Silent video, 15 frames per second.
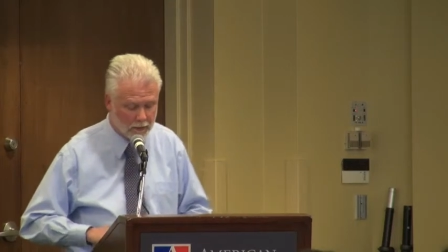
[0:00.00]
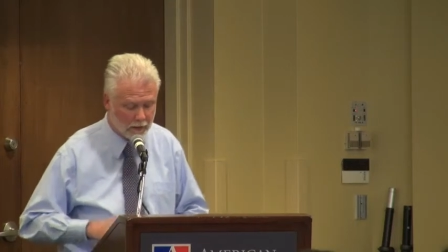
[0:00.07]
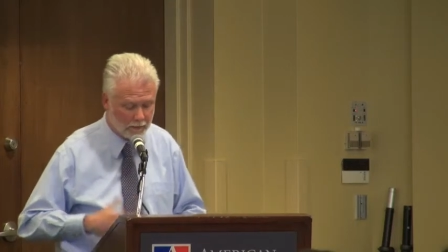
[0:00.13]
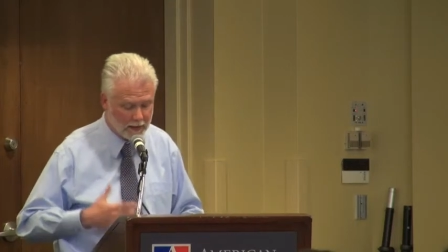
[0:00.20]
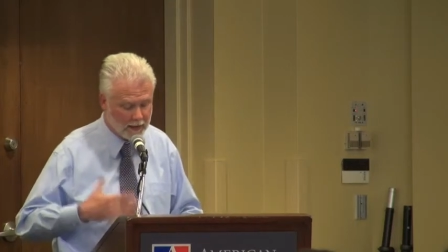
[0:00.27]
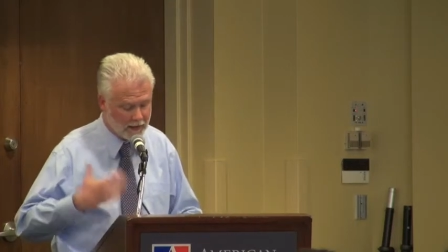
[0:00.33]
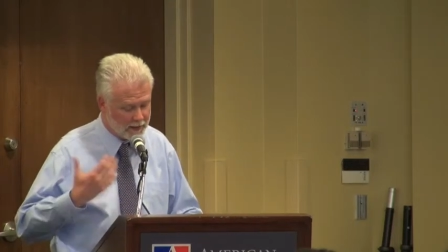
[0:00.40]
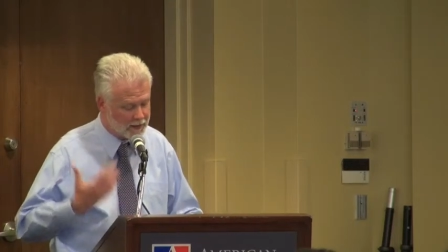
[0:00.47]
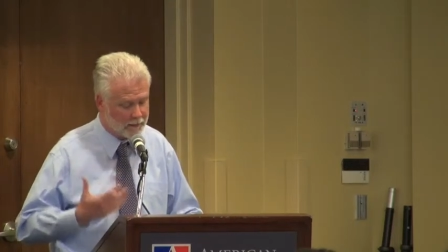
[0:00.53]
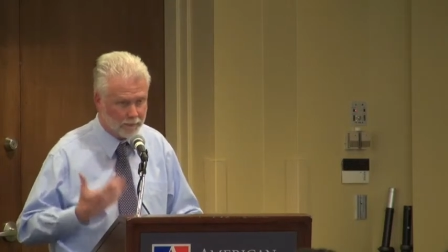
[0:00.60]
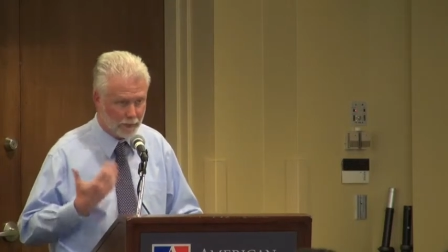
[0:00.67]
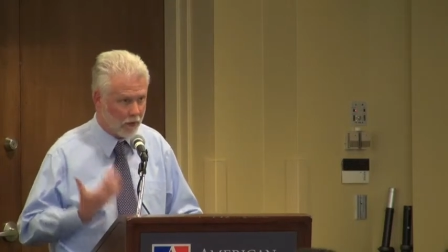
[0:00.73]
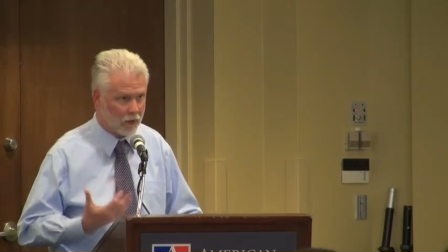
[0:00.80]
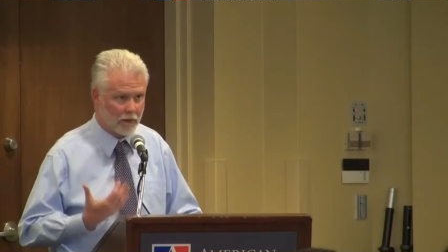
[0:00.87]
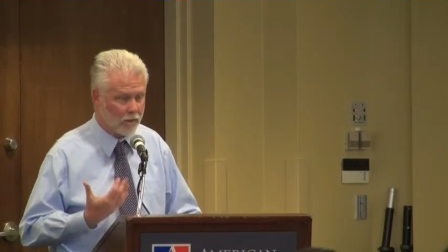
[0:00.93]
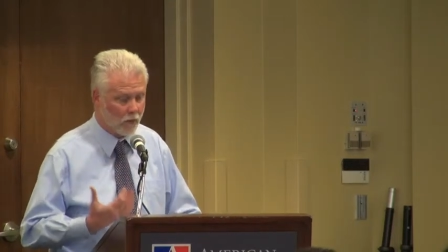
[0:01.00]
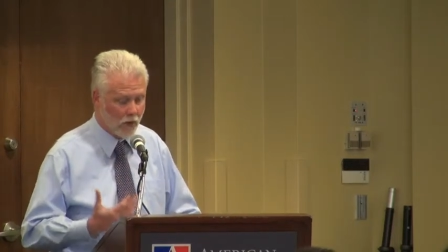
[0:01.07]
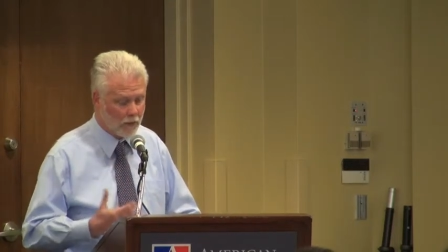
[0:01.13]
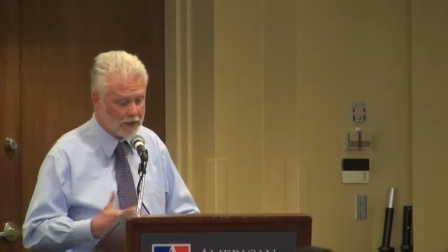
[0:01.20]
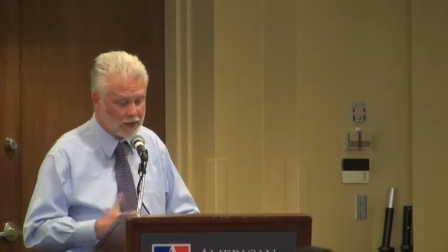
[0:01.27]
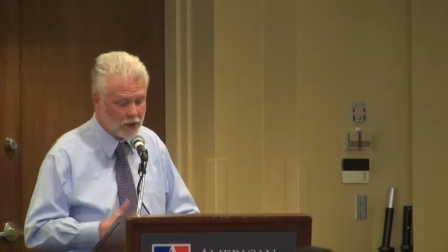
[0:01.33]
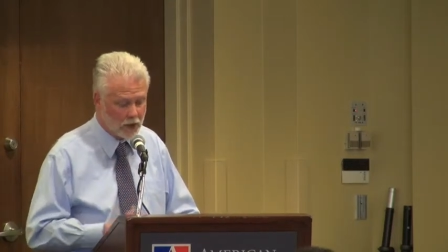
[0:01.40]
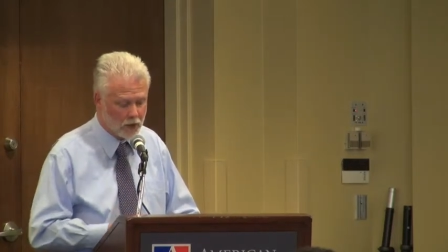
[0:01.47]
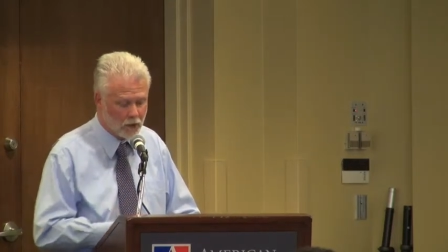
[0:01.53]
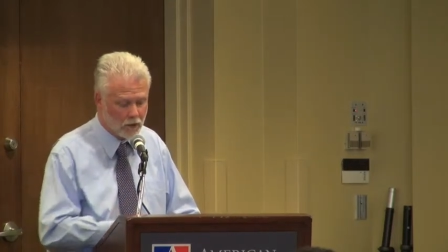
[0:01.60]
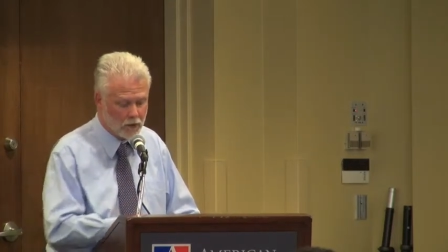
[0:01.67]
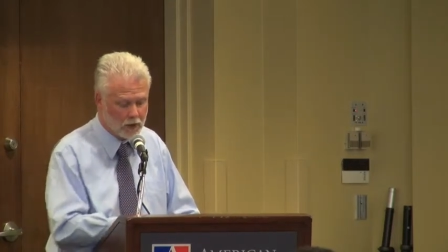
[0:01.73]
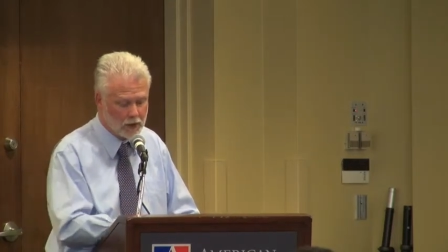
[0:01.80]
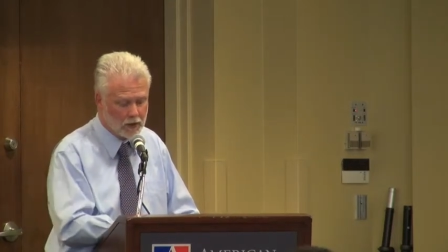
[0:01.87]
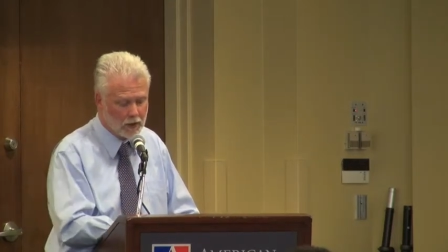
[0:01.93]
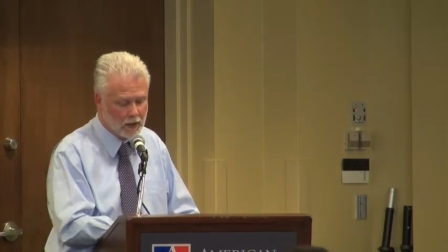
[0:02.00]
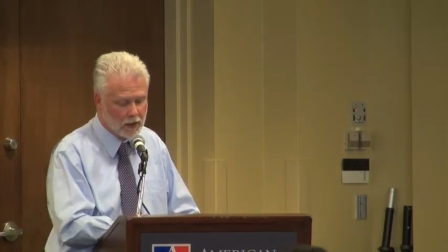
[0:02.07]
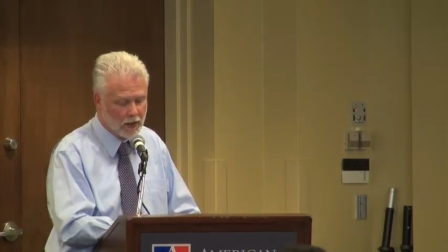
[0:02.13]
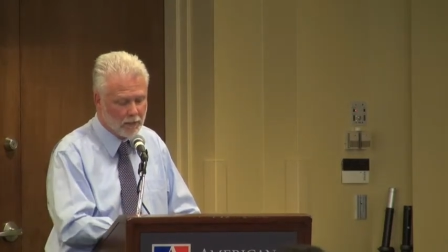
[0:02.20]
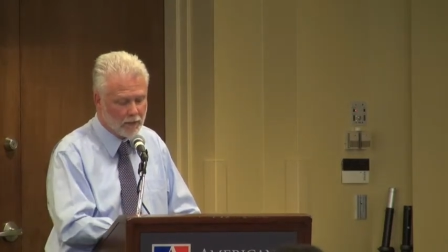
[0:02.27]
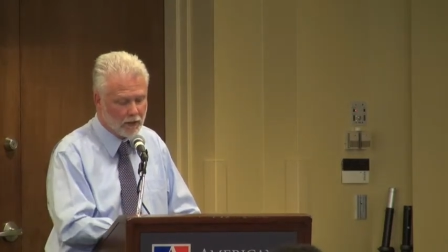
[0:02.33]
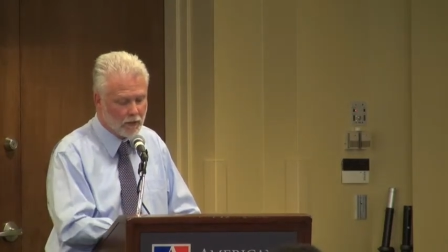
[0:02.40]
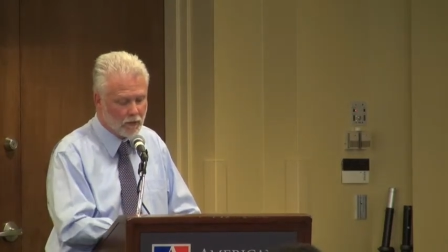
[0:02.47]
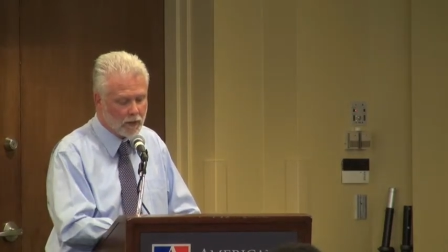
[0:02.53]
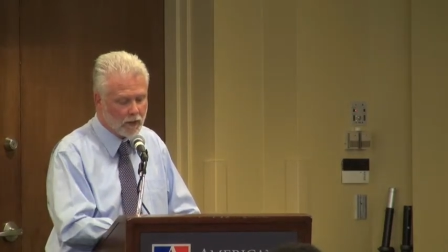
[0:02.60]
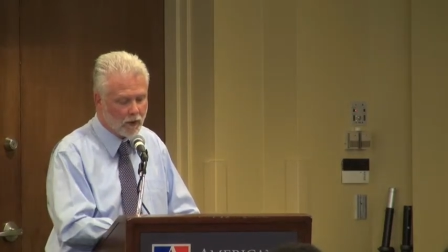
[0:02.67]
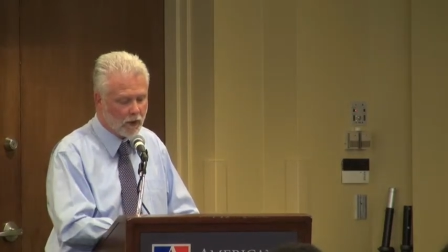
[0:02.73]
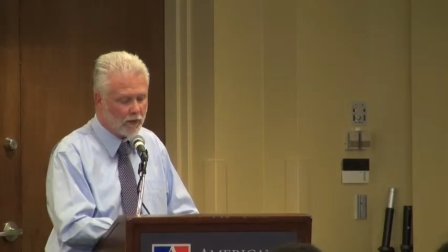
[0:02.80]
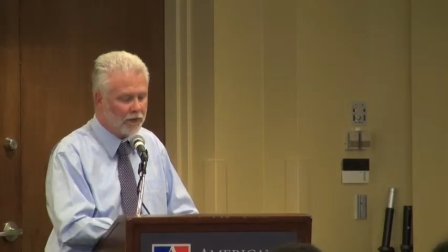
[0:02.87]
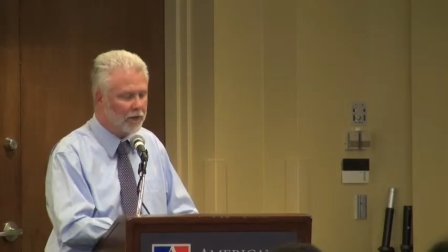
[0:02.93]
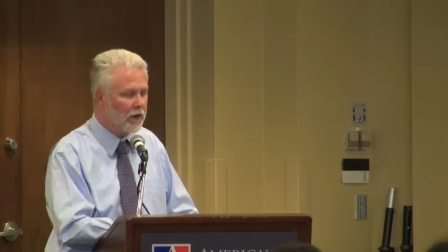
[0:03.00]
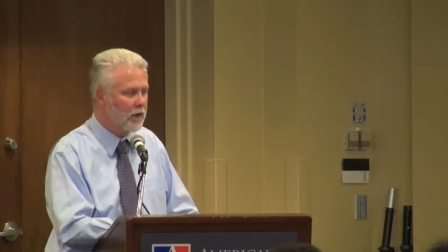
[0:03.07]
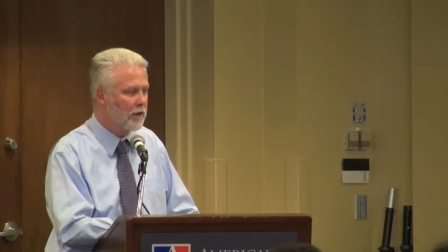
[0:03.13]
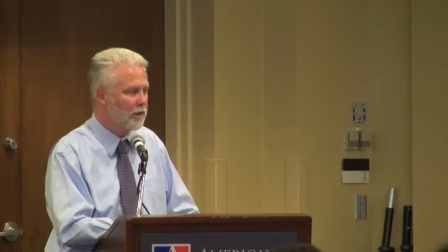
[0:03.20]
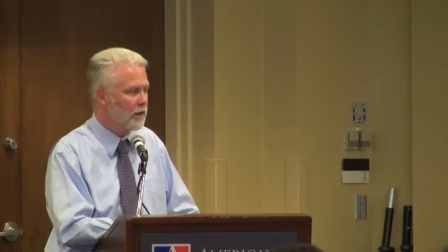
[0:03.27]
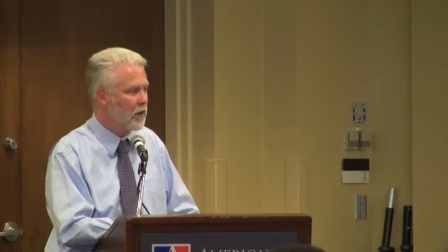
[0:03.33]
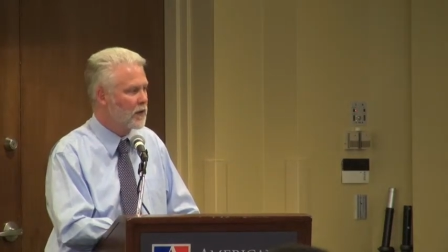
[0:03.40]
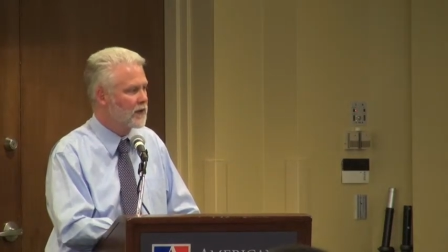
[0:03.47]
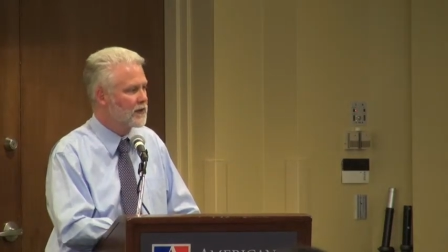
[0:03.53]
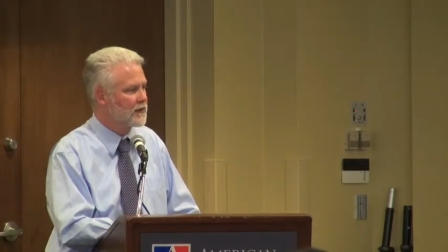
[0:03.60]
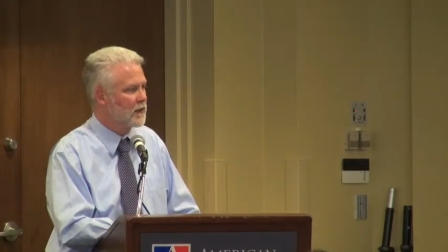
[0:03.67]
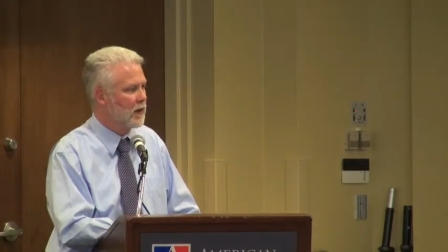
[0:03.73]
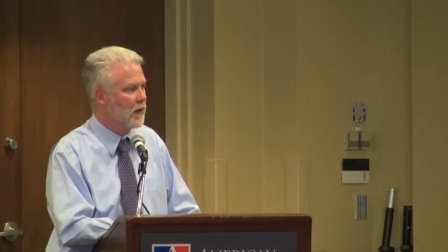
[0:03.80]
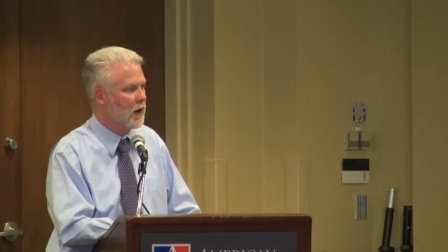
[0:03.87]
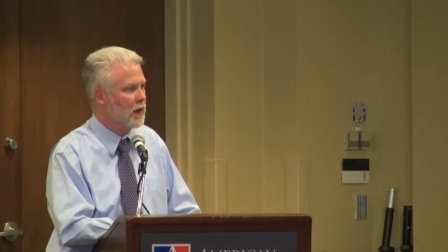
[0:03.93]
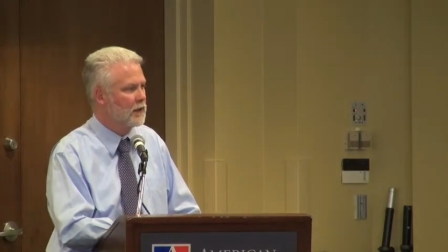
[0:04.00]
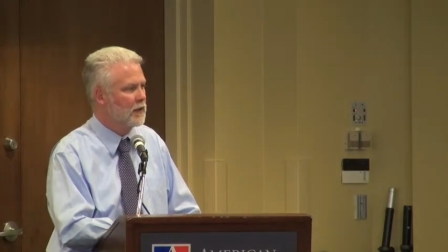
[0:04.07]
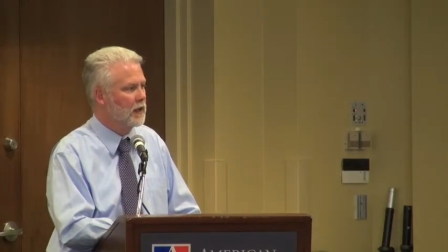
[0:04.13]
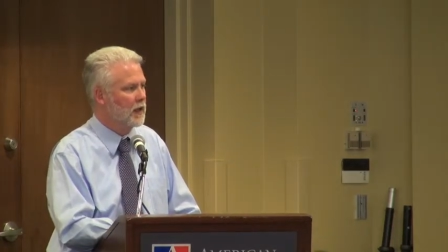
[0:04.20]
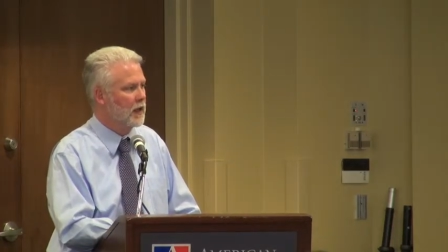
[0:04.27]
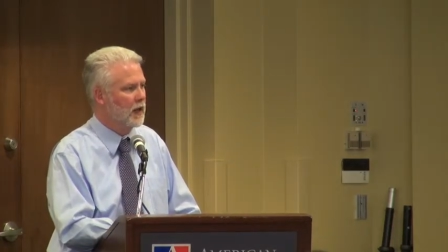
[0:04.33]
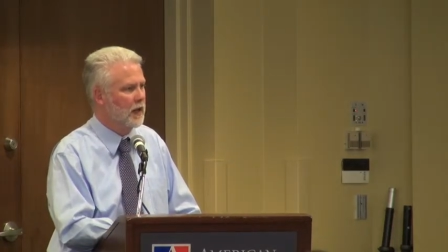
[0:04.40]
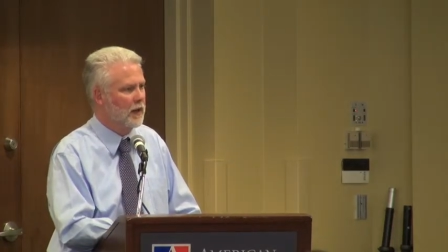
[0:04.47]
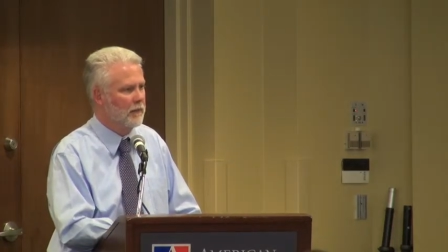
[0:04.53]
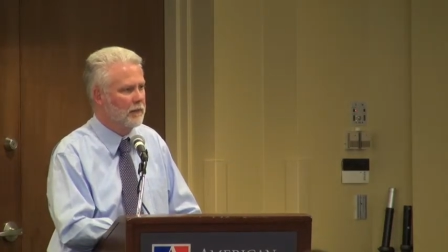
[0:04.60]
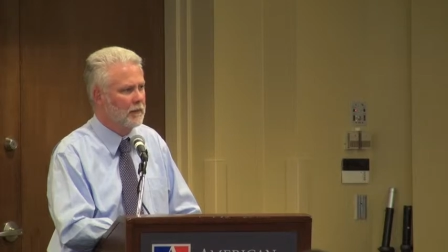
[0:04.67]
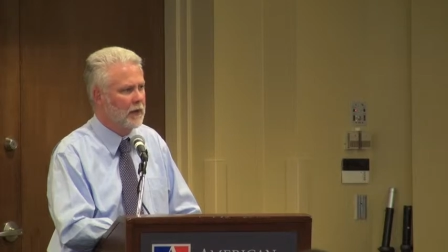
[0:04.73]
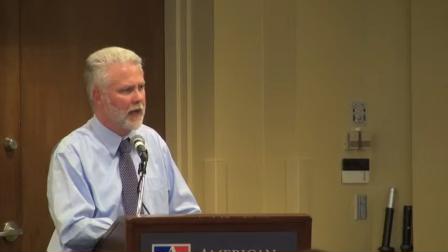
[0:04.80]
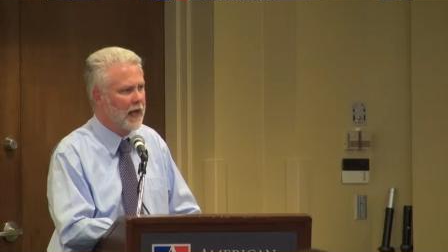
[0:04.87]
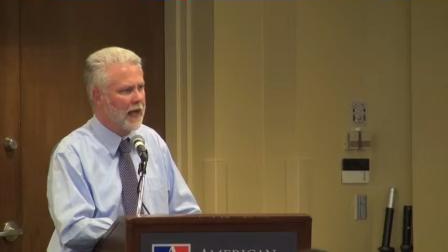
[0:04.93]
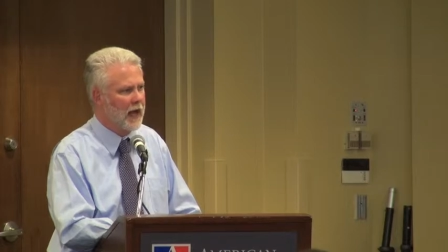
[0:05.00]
I mean that is part of what we do but we also focused on um,